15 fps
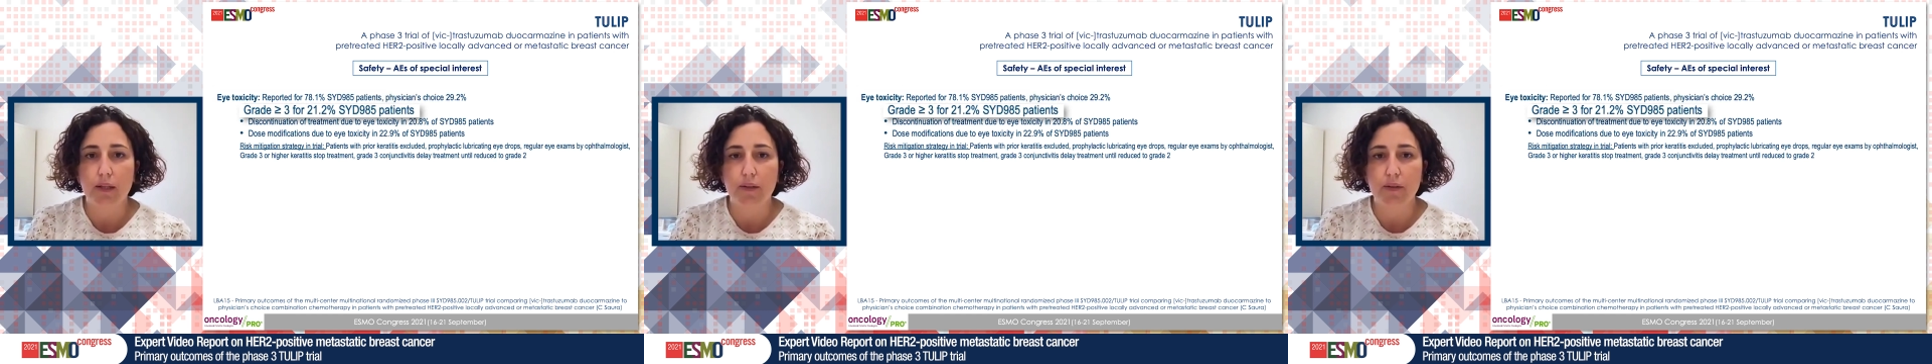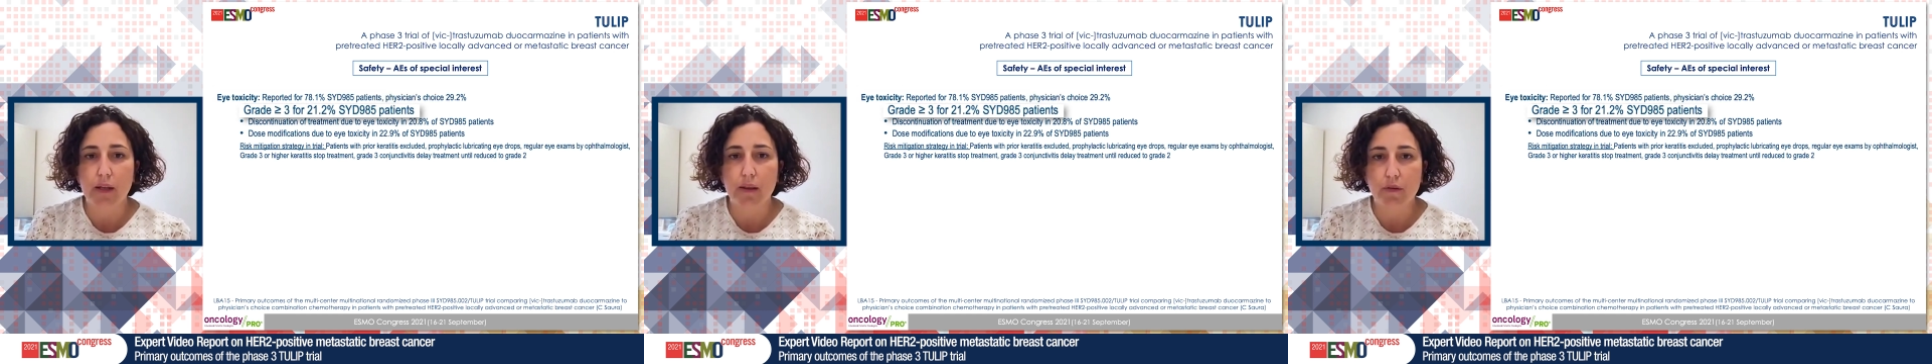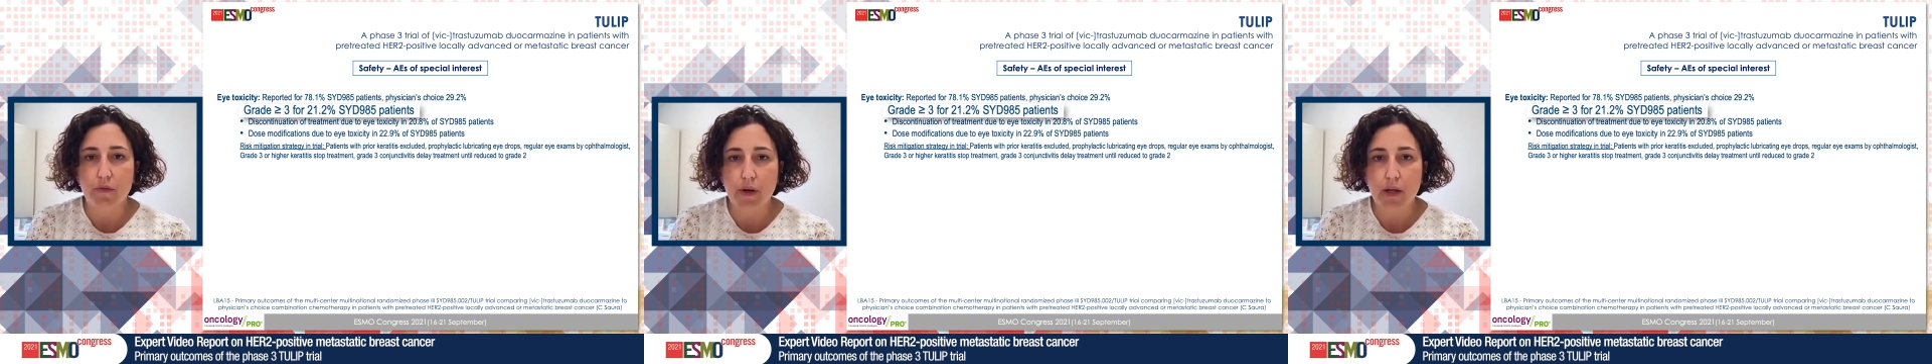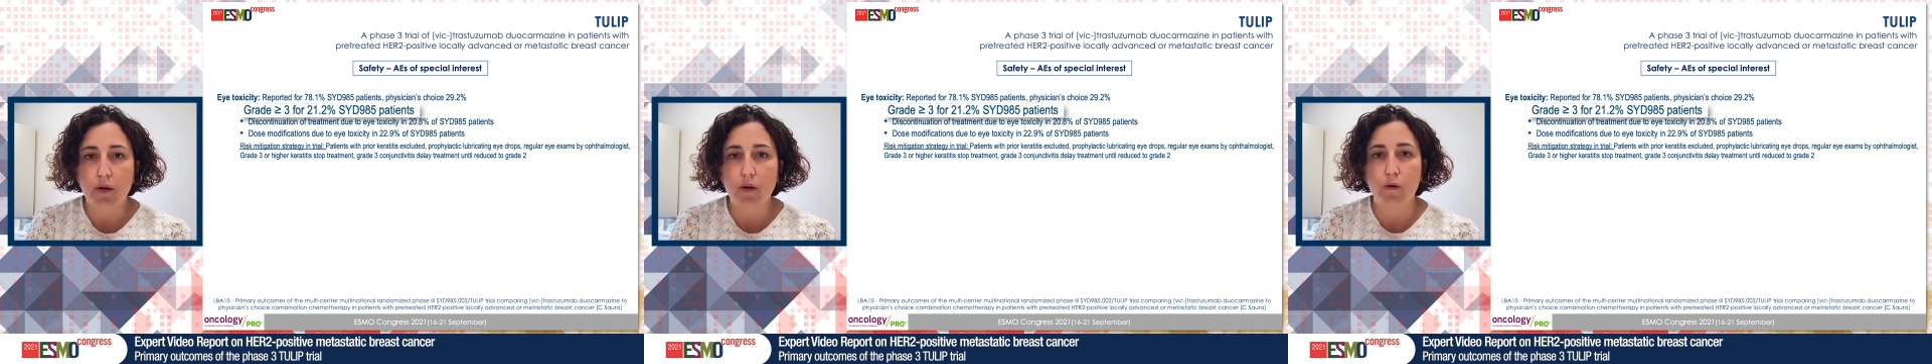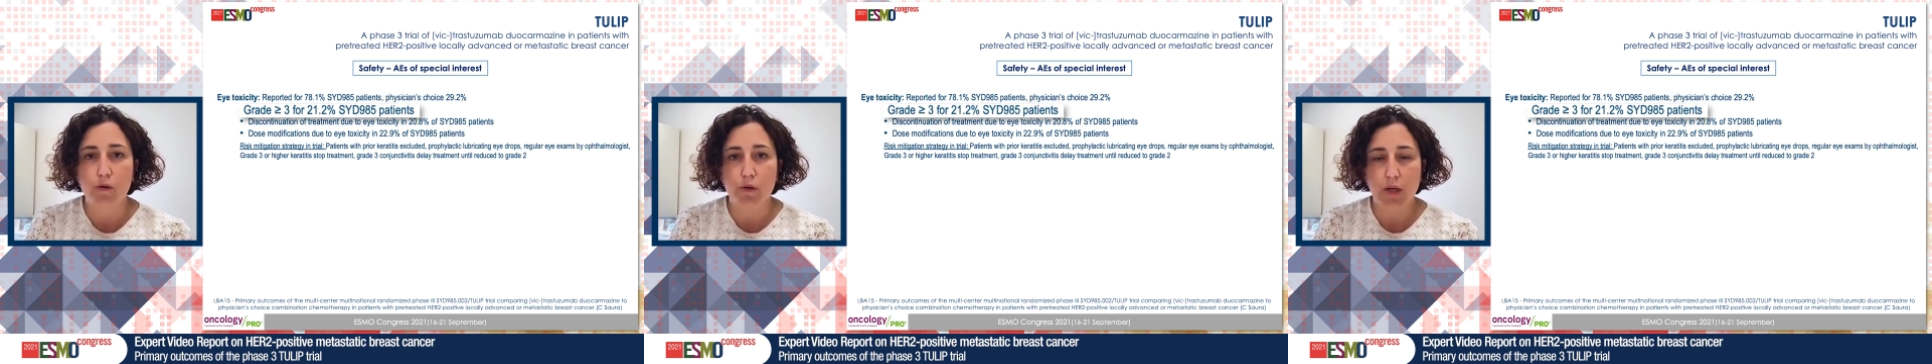grade
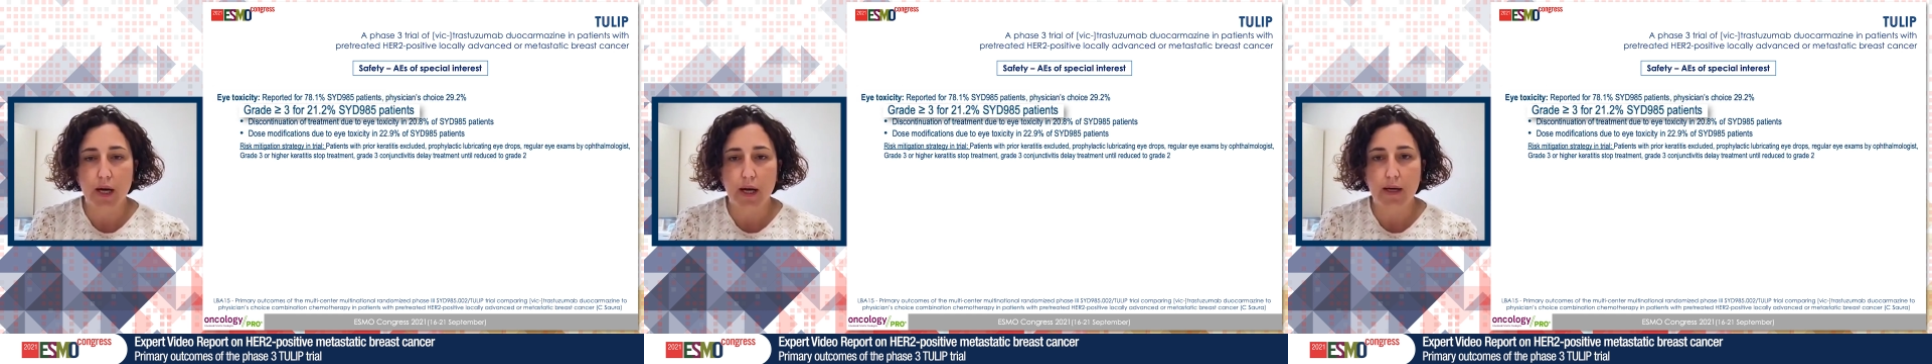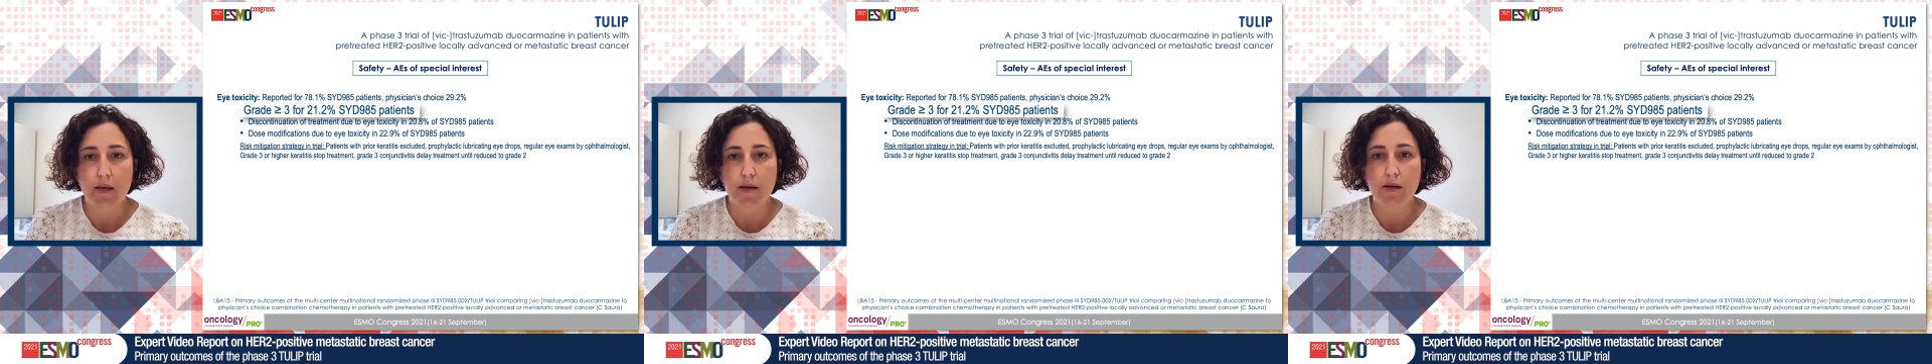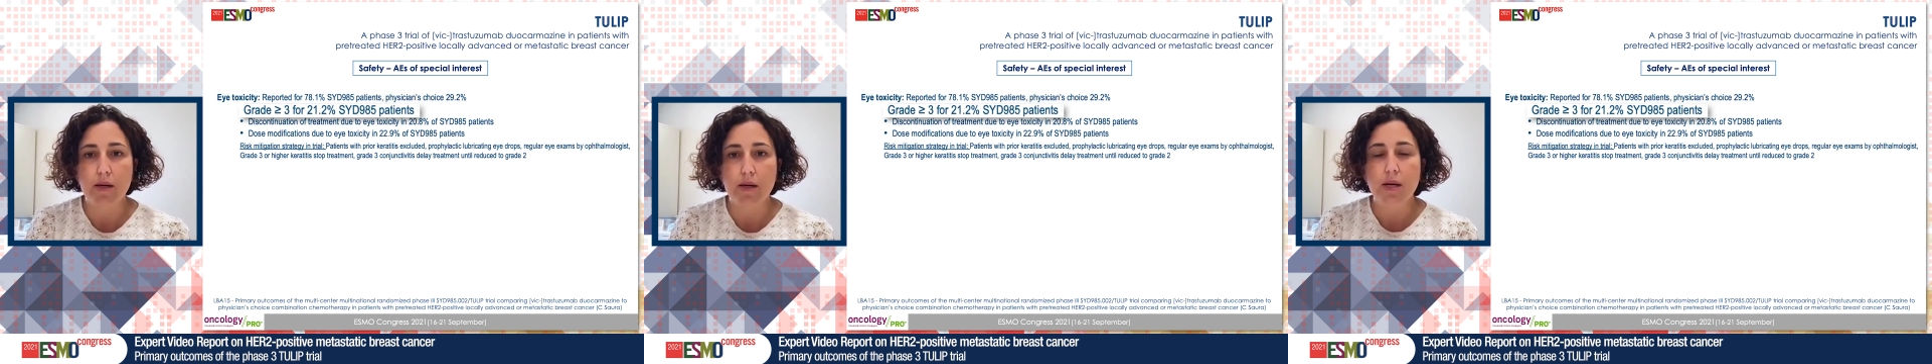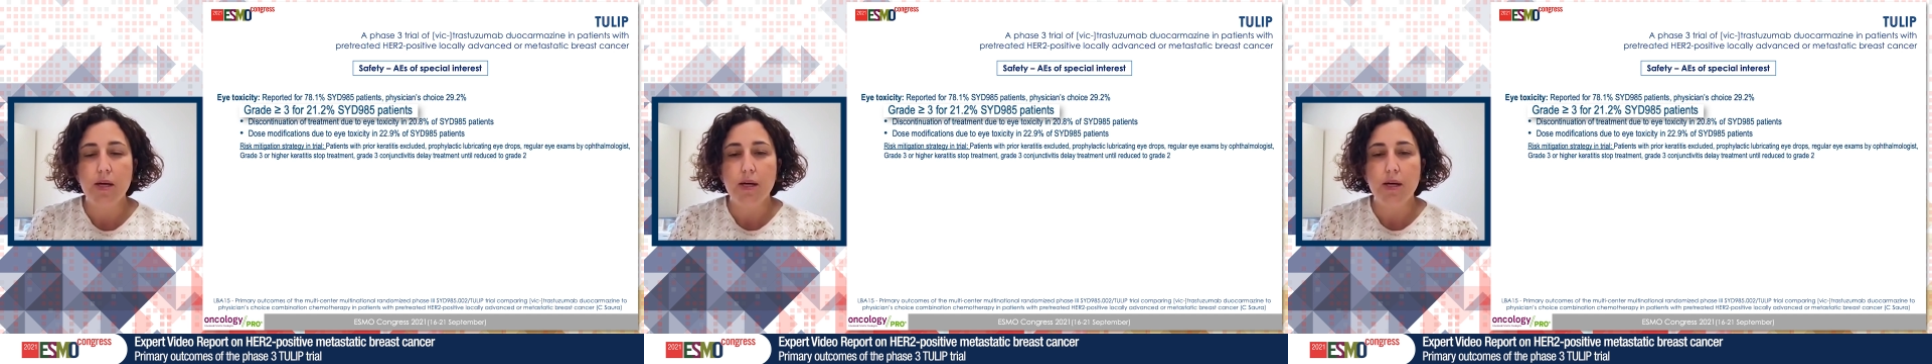3 or higher.